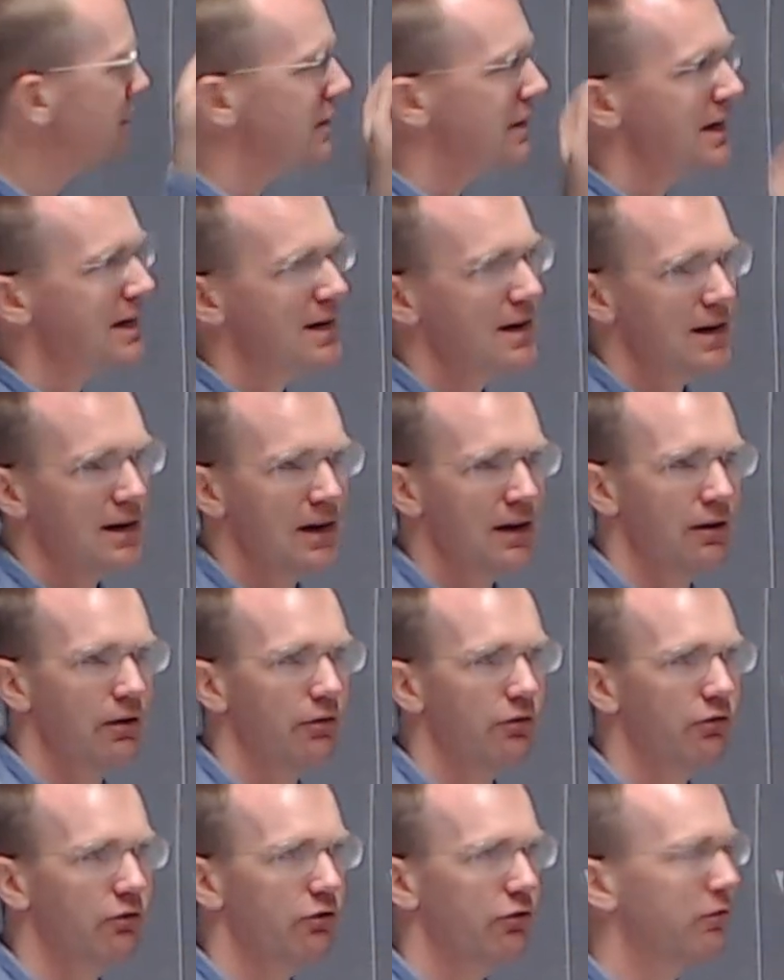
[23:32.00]

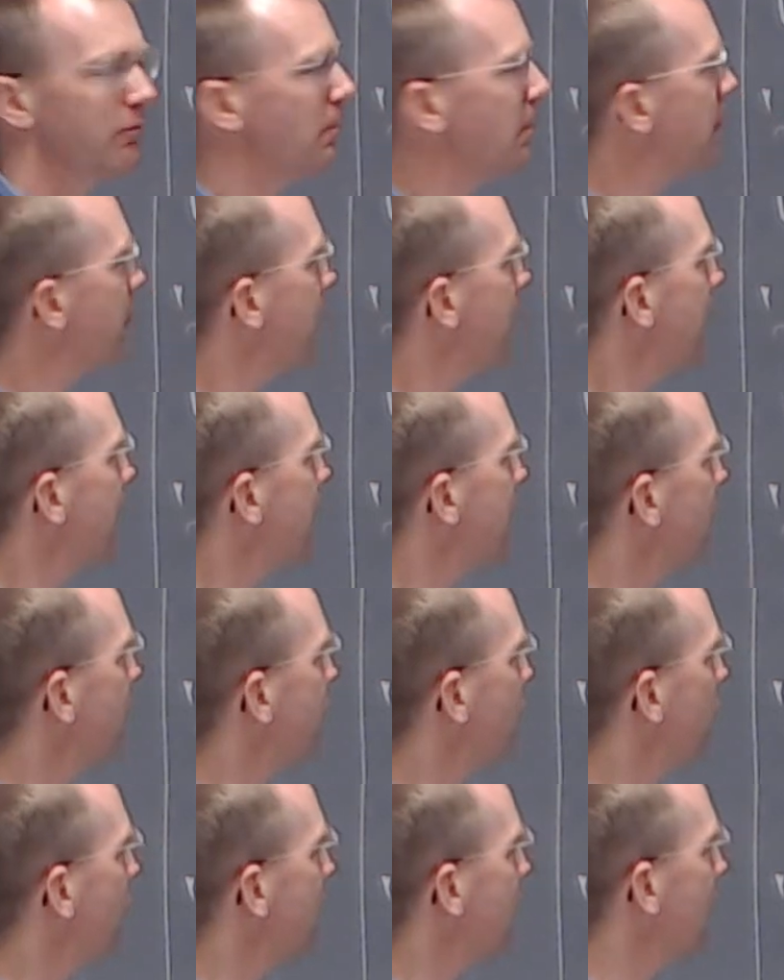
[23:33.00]
TdS
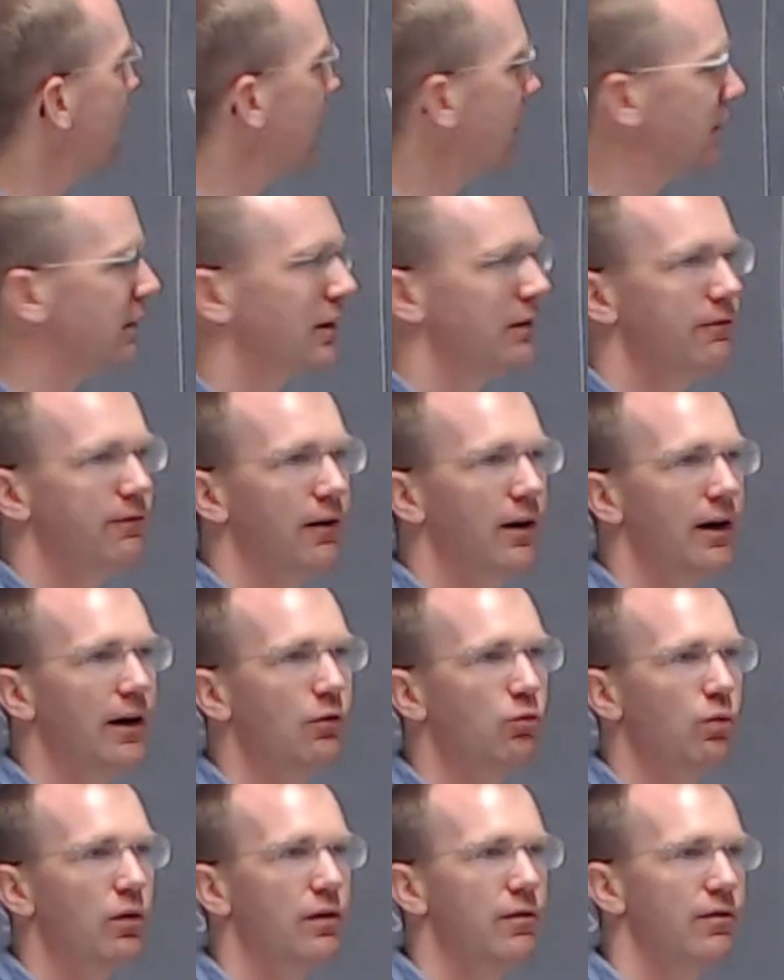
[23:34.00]
is going to get
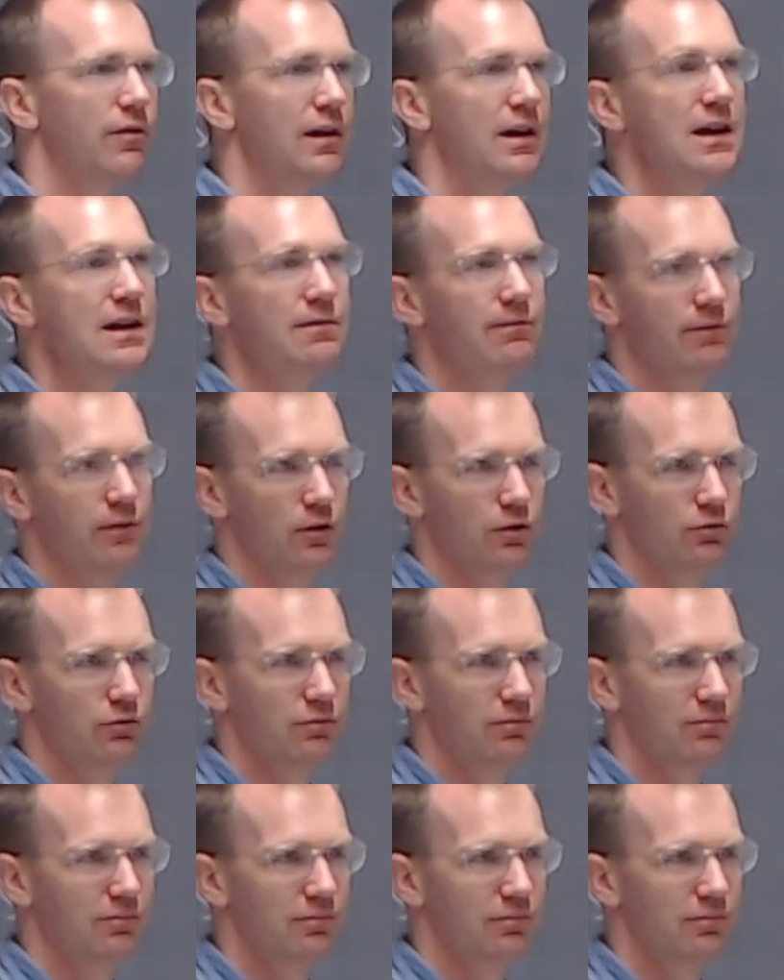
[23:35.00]
identified with the heat flow.